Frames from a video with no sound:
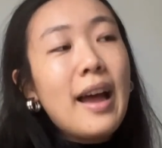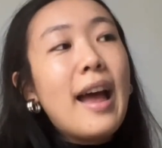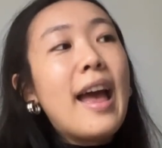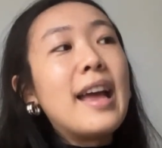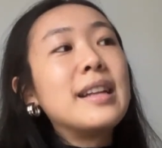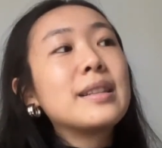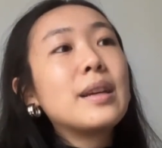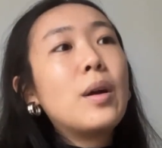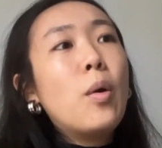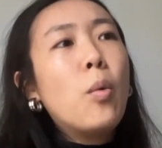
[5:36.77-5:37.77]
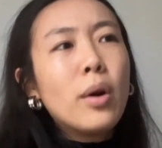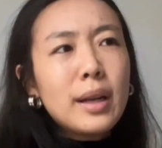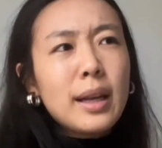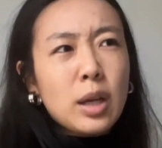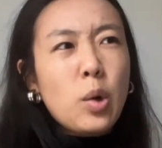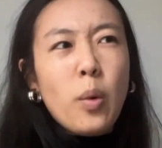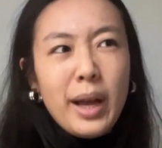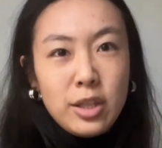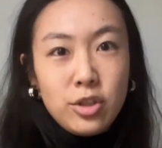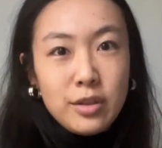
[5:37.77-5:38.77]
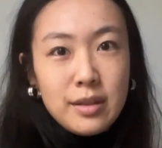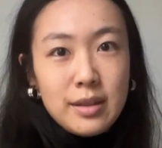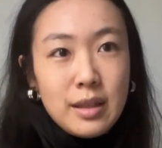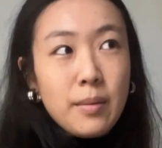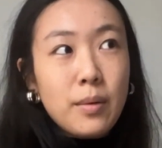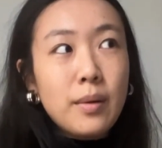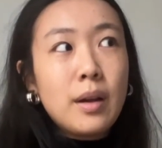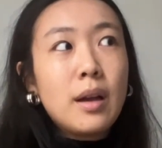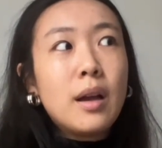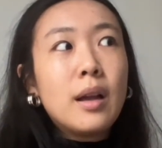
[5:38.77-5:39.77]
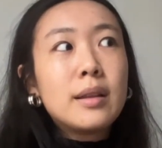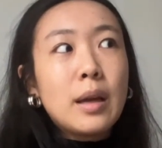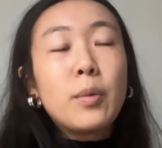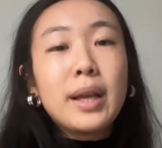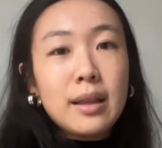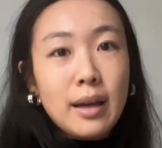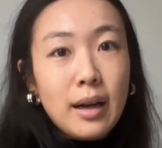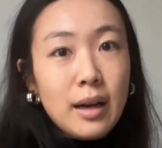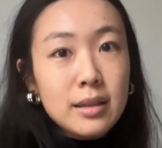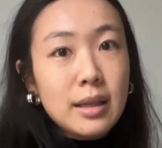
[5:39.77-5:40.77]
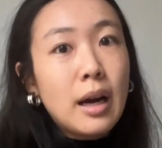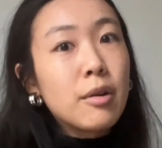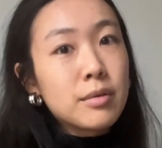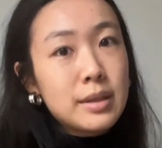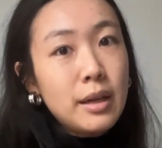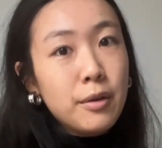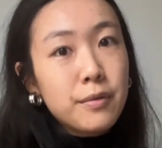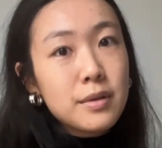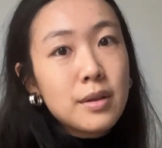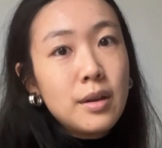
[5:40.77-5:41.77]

And what are the questions that we can ask ourselves